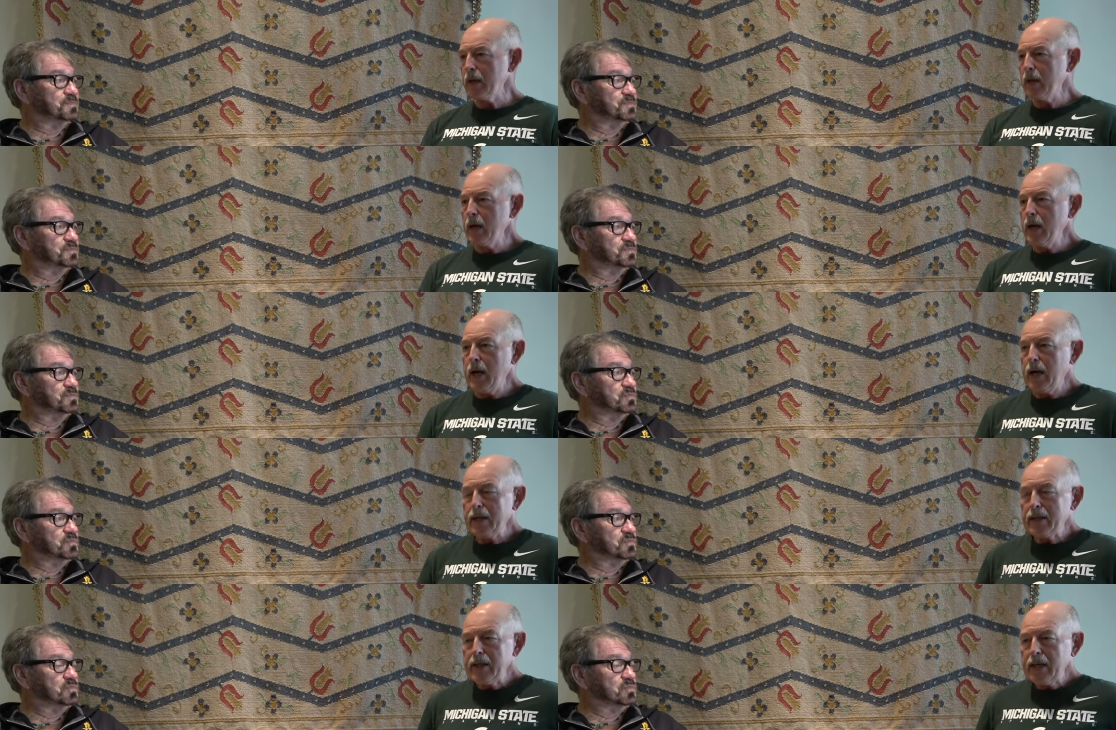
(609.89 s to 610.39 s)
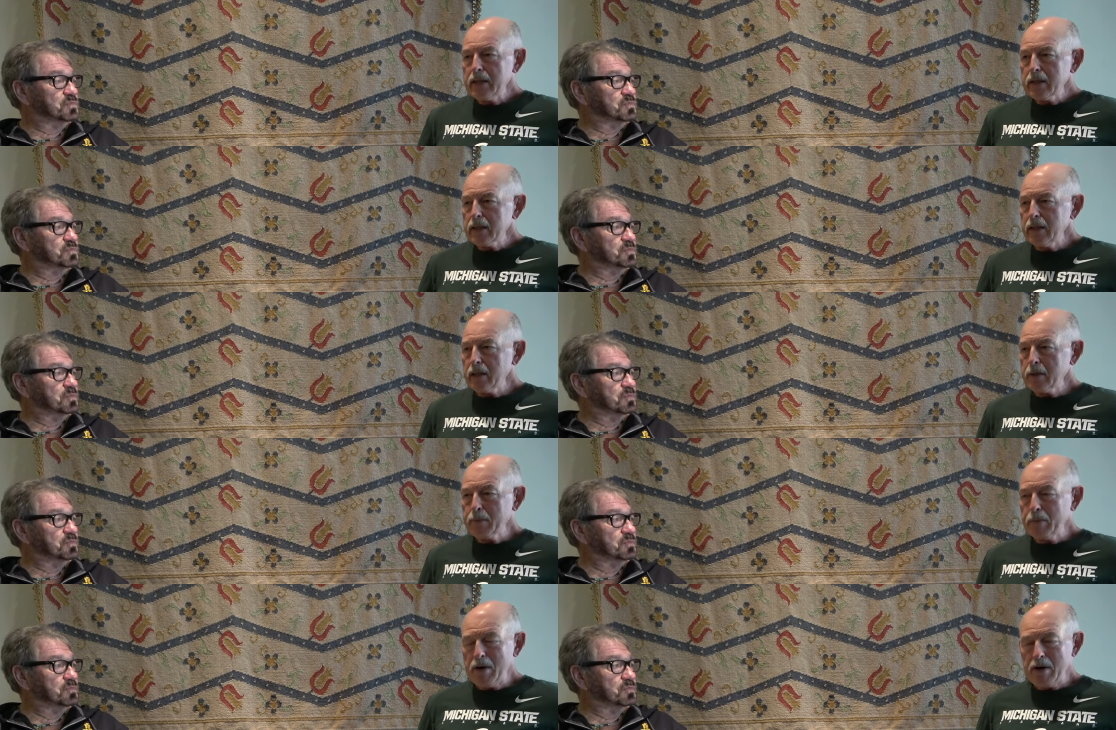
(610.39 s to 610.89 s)
Speaker 1: and it takes less
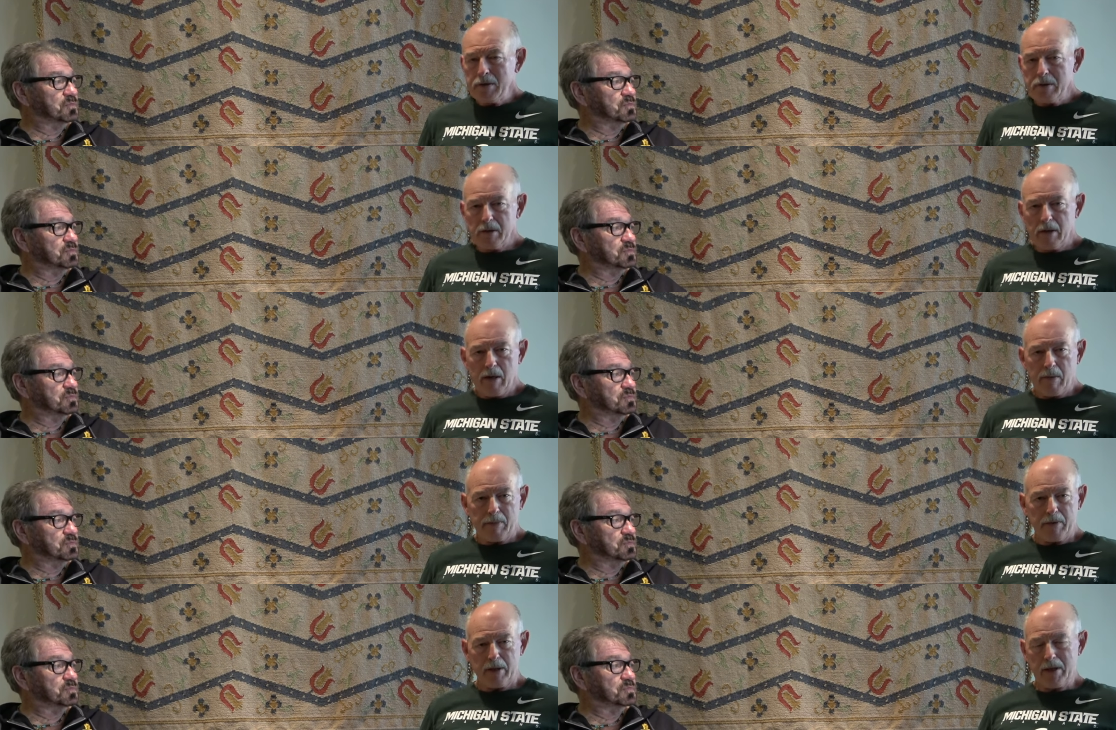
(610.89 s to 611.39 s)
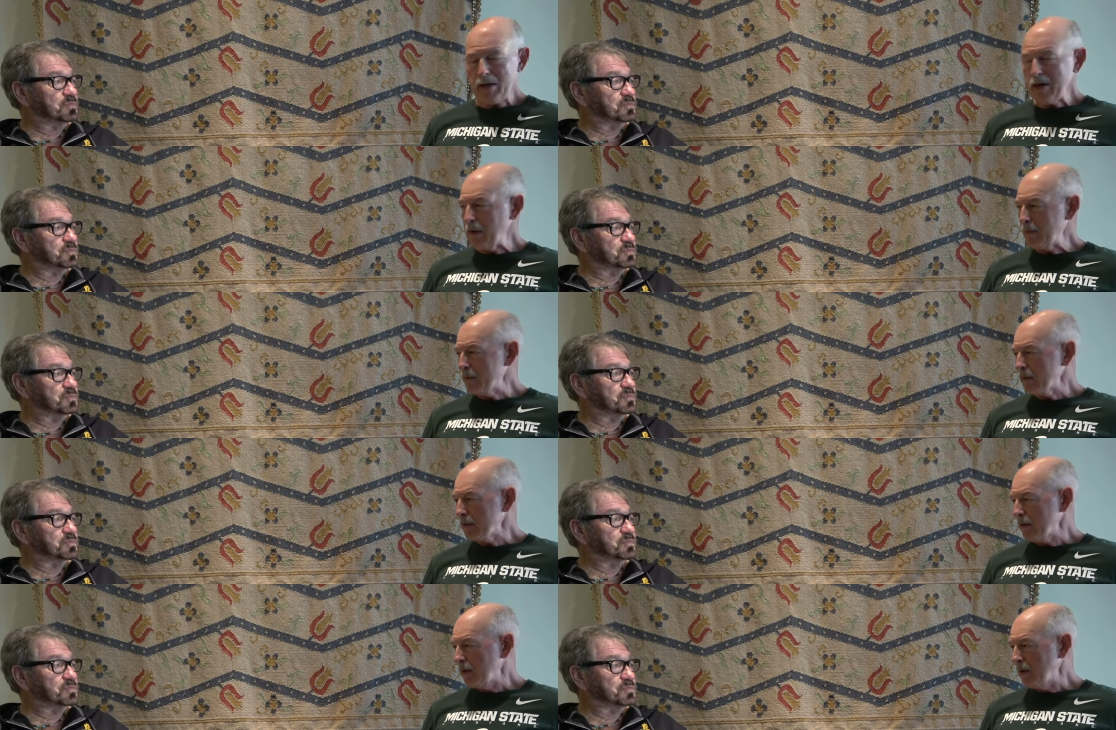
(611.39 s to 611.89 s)
pressure off the
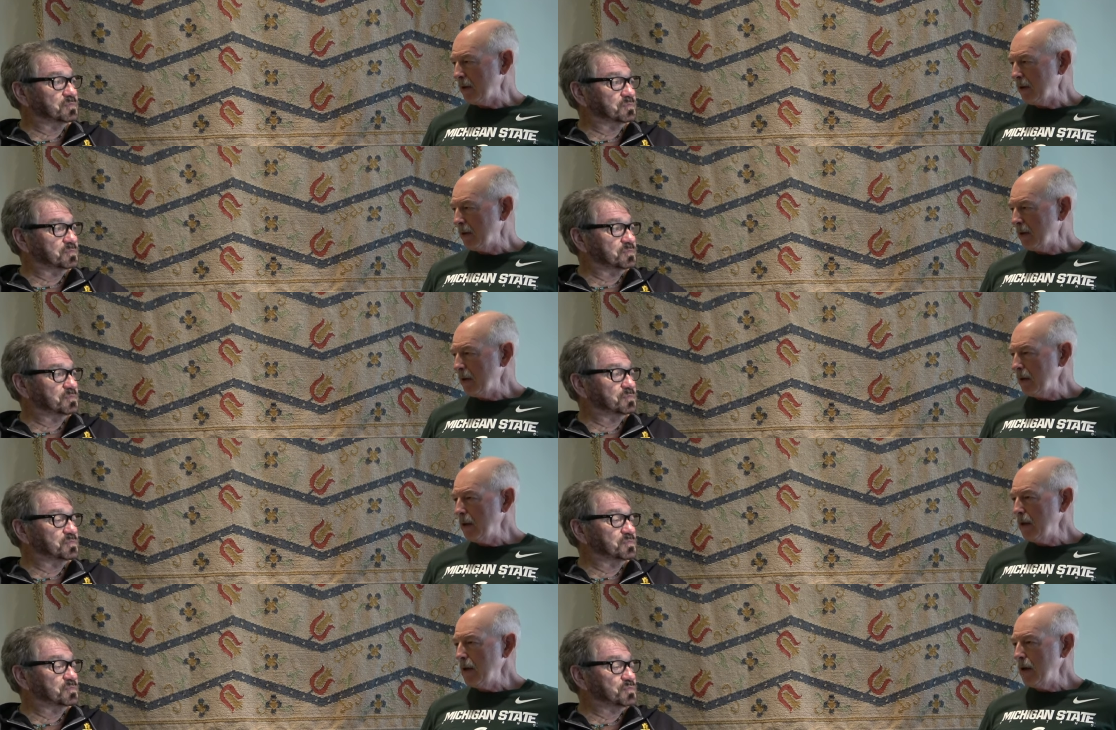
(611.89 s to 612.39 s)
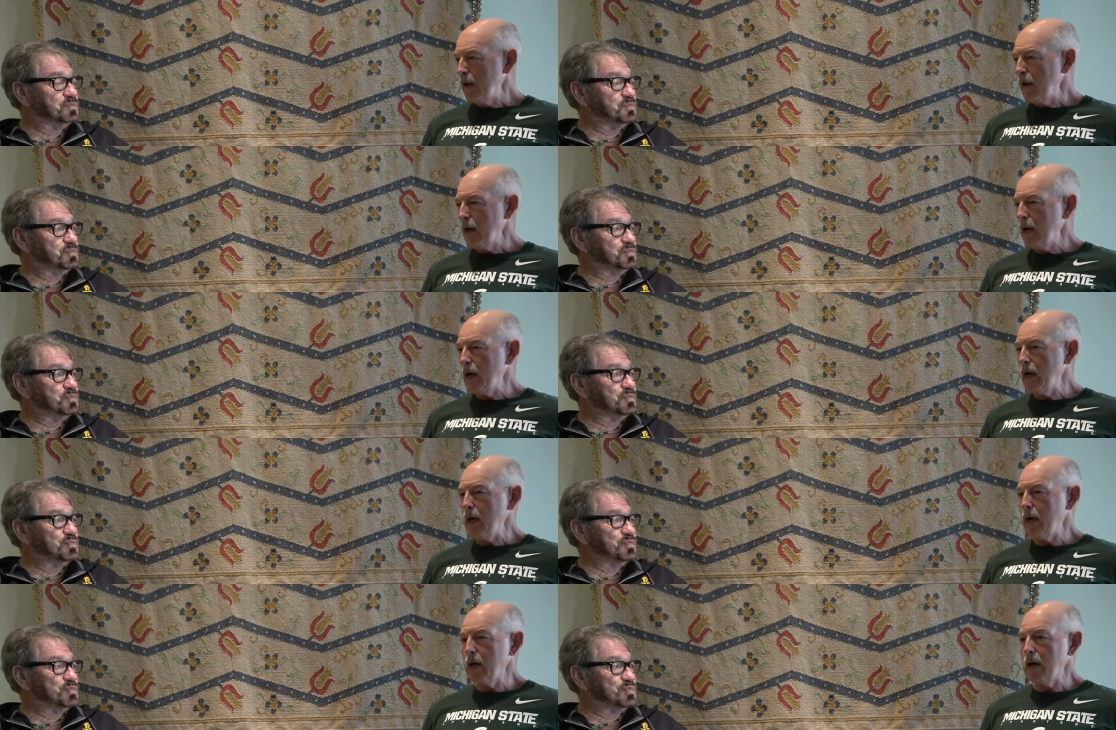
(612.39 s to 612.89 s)
hips.
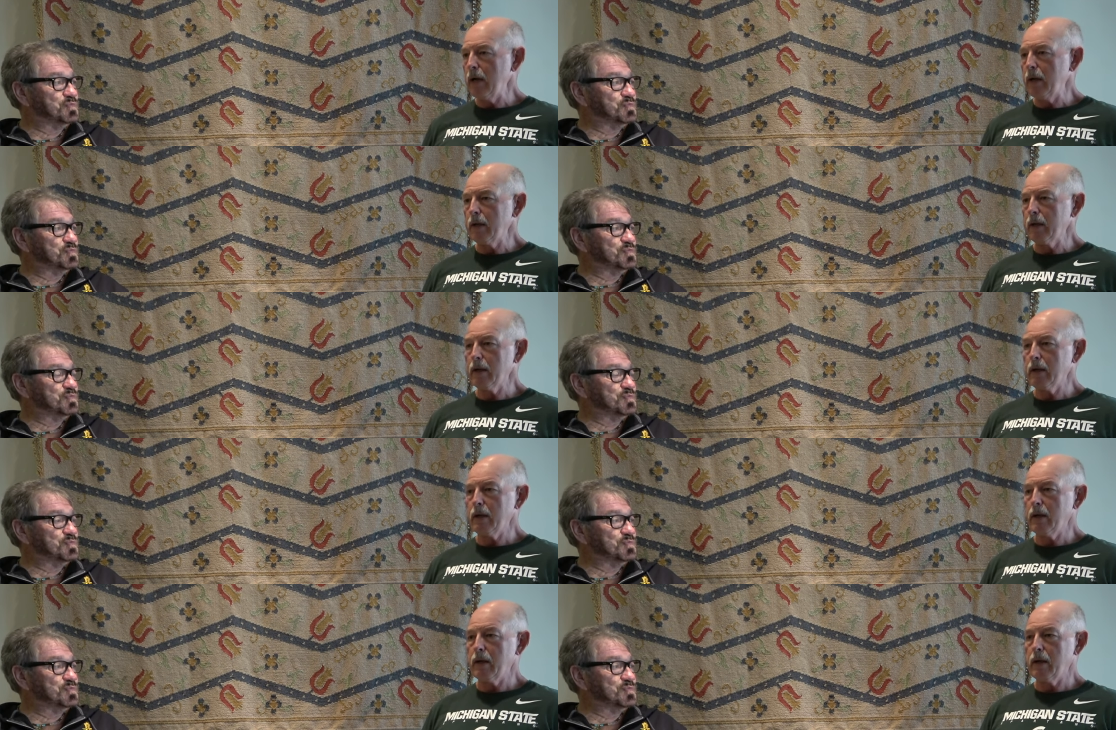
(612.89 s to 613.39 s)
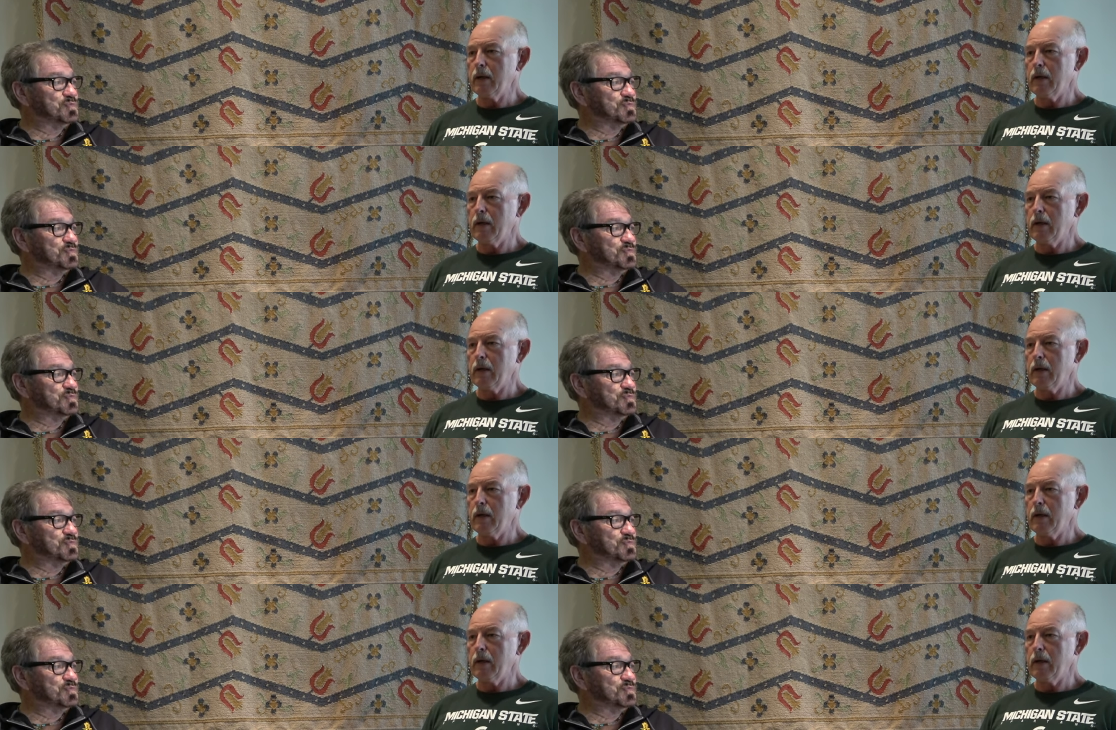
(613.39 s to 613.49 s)
And